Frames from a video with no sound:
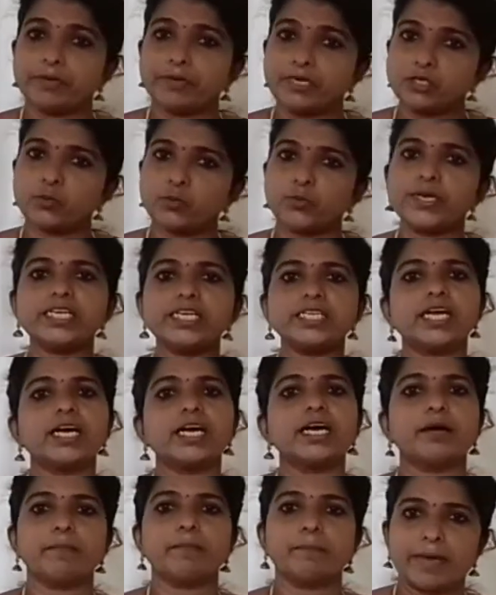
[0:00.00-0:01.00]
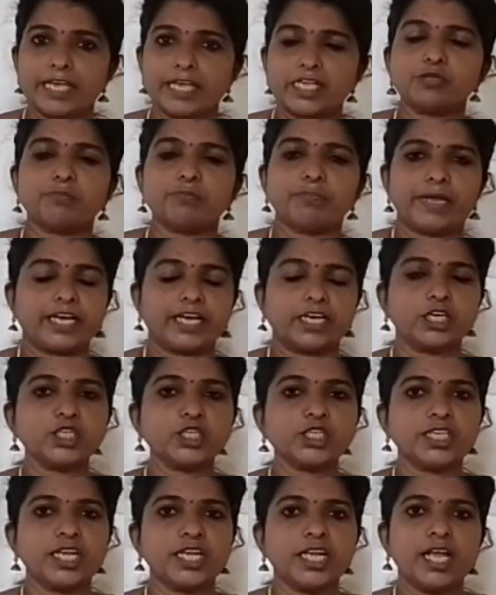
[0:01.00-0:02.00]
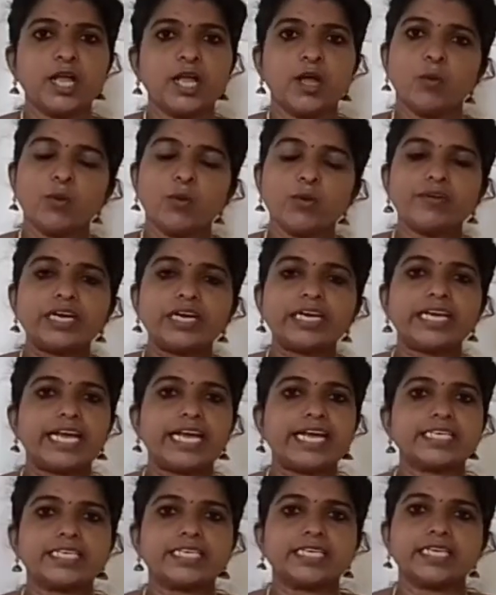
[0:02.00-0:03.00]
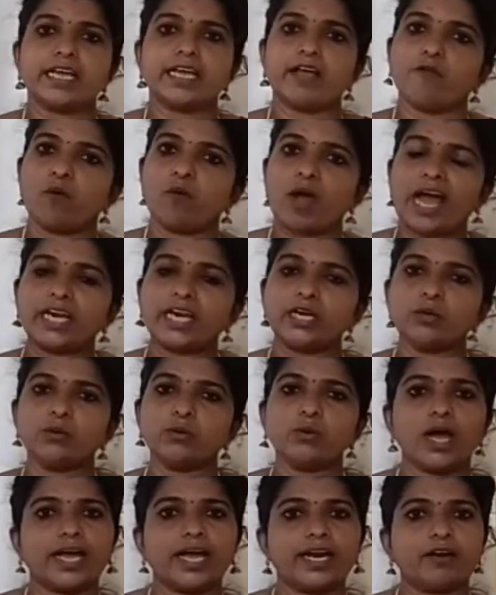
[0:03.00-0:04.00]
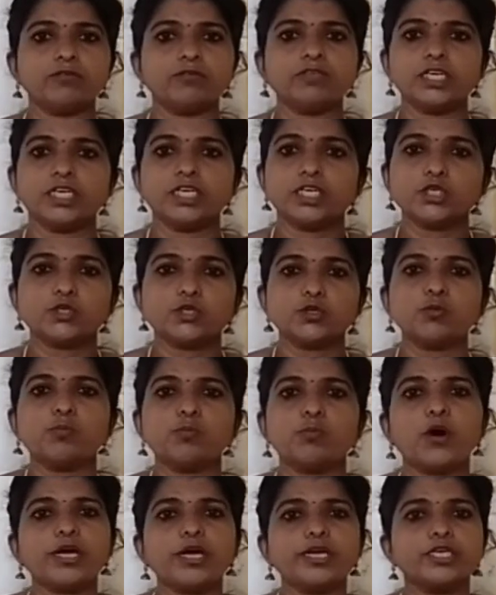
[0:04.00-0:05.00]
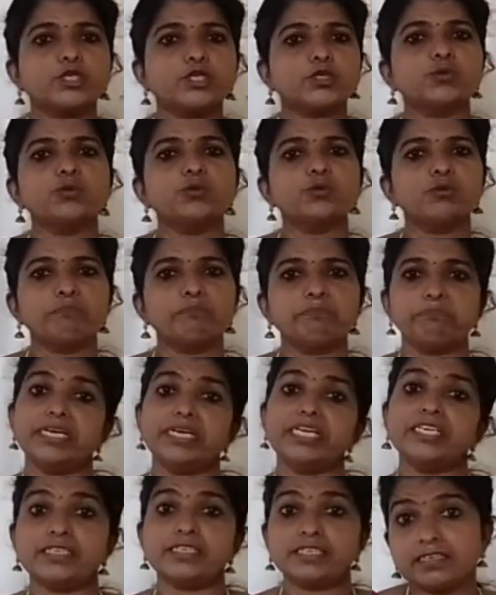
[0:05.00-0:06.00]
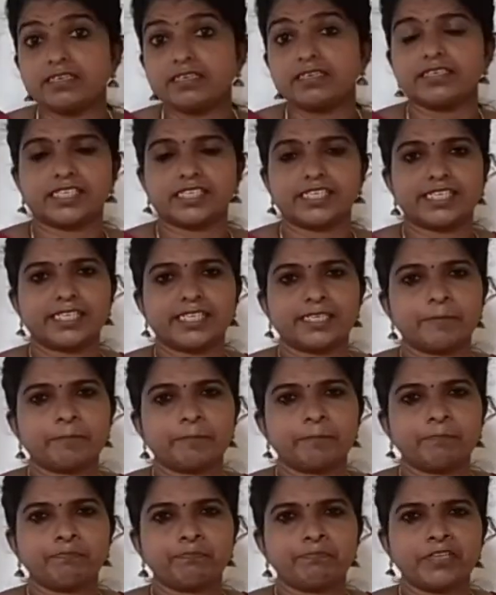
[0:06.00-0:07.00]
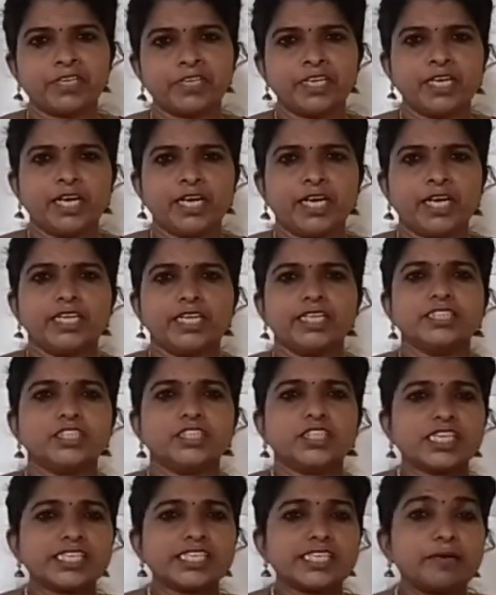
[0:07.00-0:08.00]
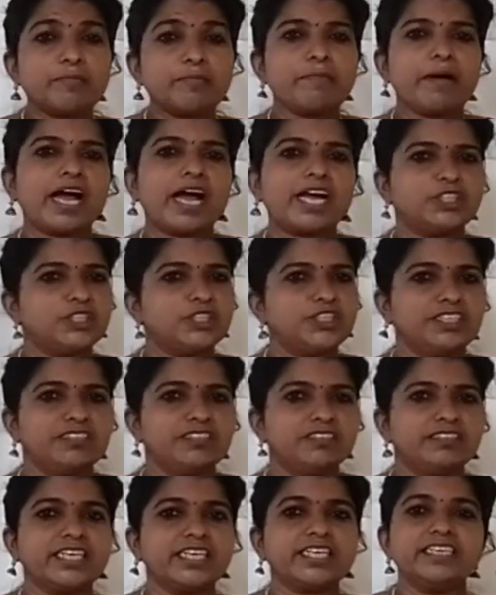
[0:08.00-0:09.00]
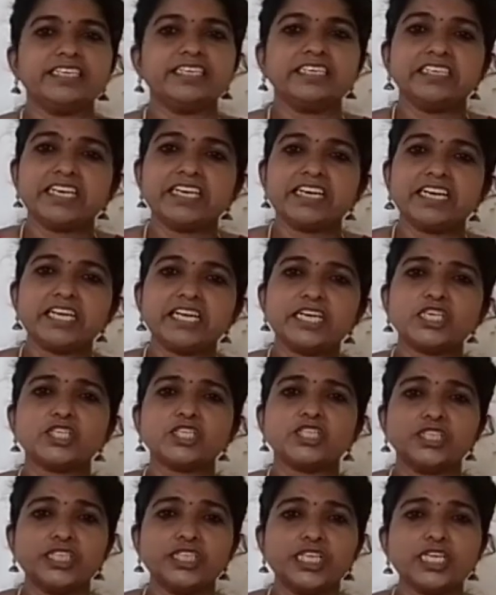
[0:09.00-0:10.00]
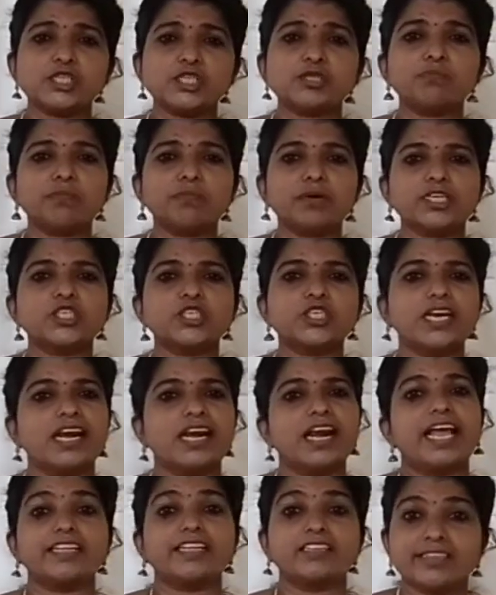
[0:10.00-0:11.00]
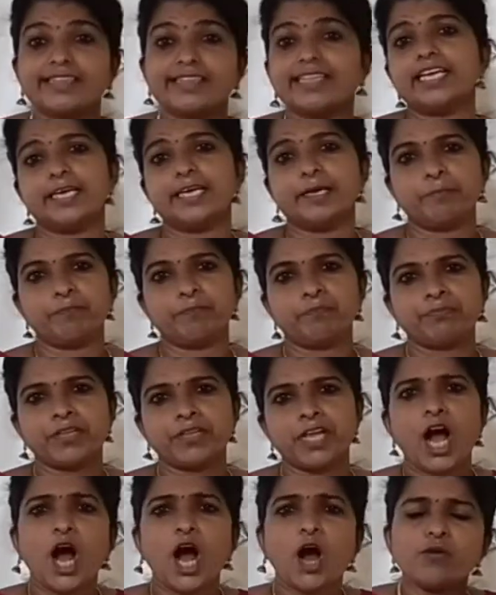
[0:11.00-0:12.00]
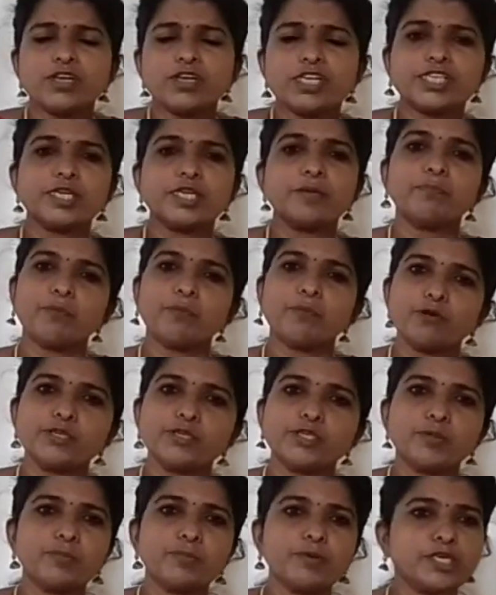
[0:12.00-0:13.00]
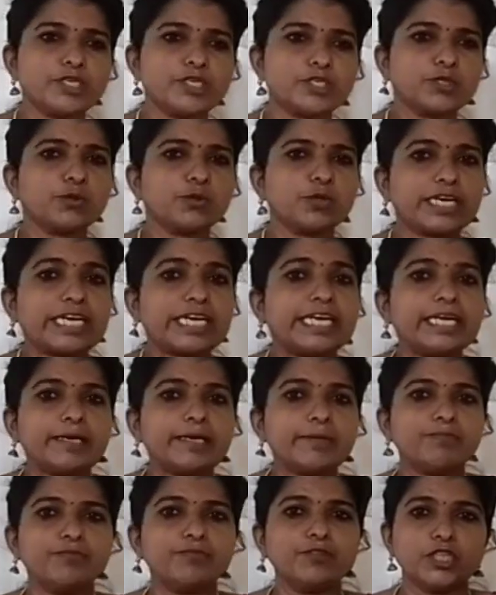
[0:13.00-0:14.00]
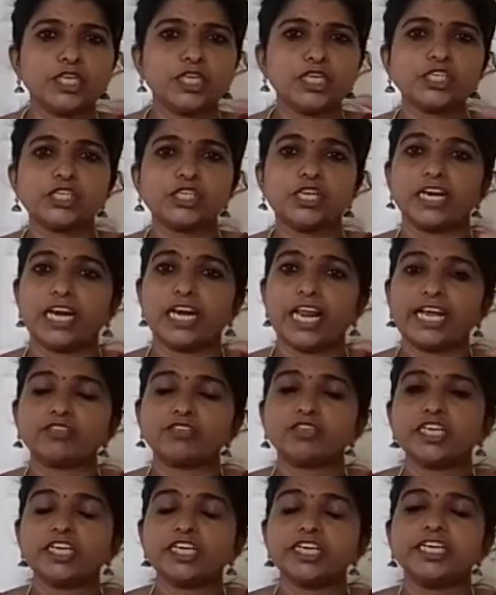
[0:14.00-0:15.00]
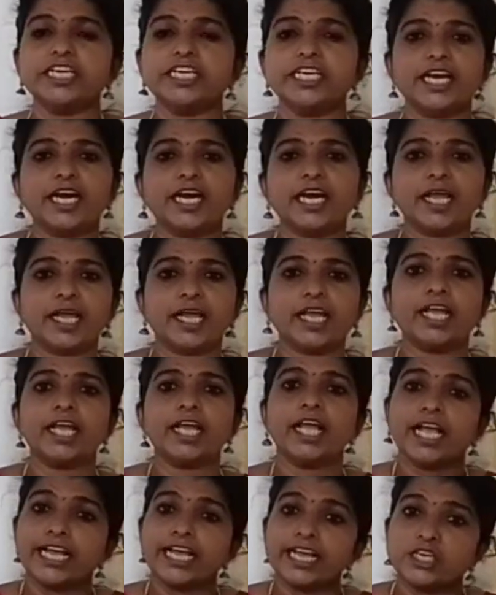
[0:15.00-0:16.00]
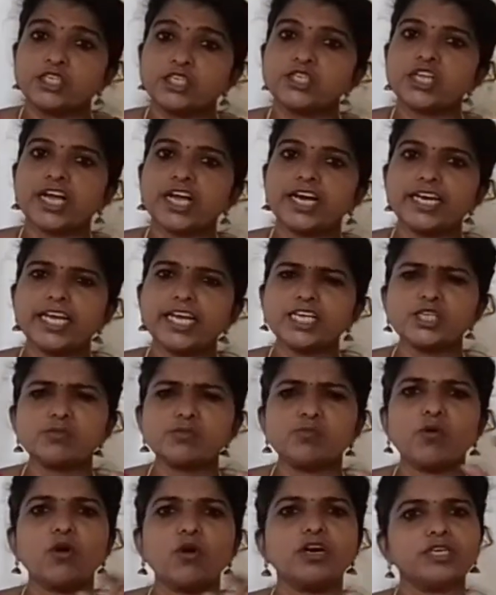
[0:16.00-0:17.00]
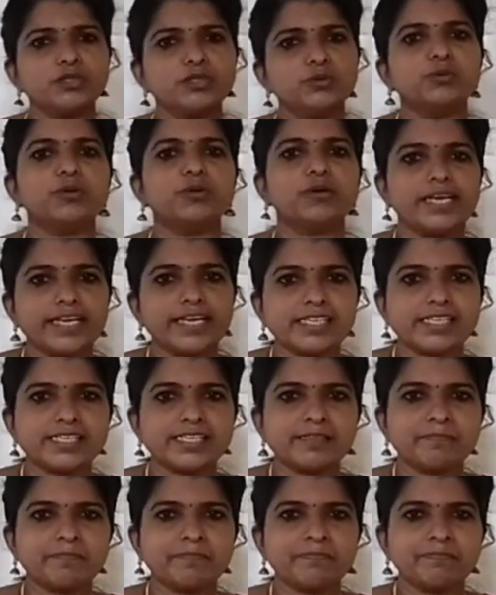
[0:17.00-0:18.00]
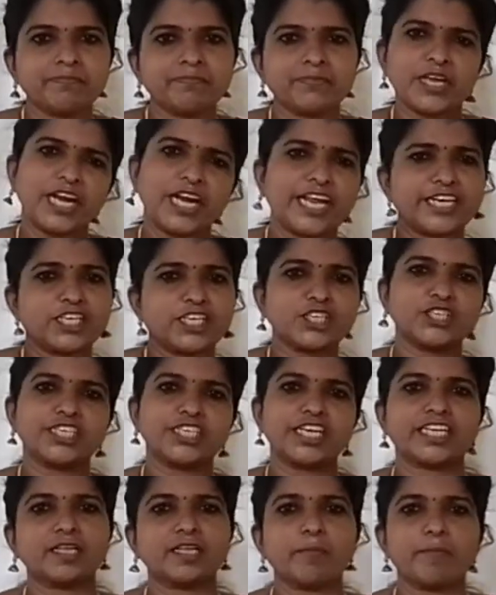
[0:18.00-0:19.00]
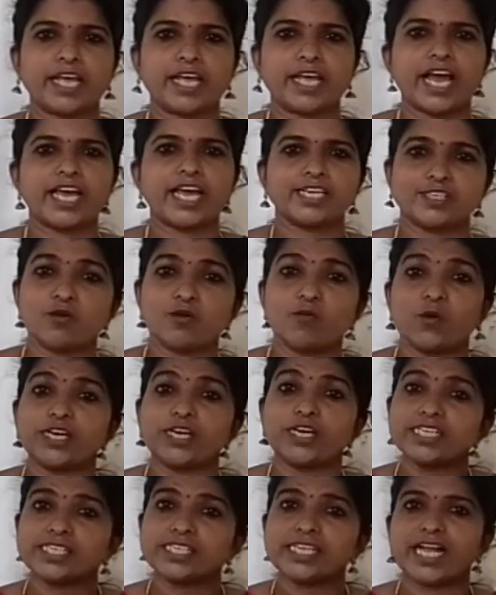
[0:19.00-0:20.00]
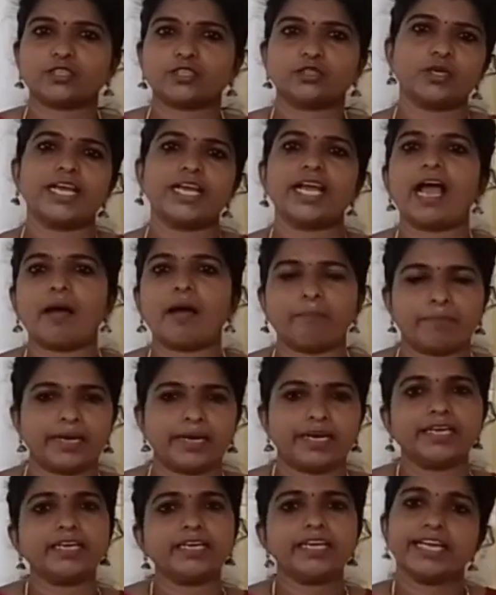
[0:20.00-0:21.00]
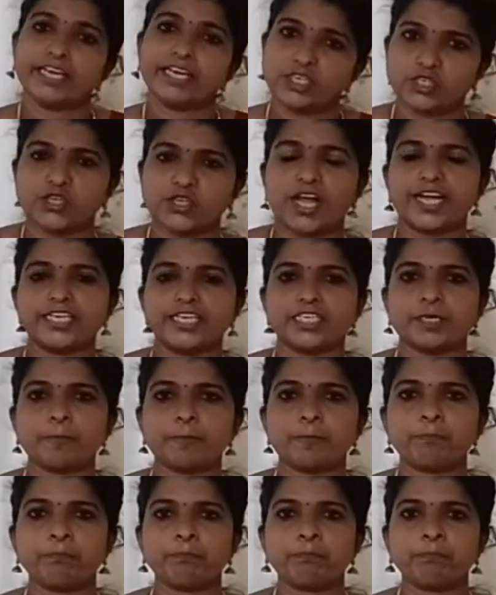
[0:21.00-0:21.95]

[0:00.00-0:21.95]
between the base pairs, we will get a value around 2.2 meters. Just imagine the DNA is this much lengthy. How is it possible to keep this lengthy DNA inside a small nucleus? Let us check the mechanism, what is actually happening inside.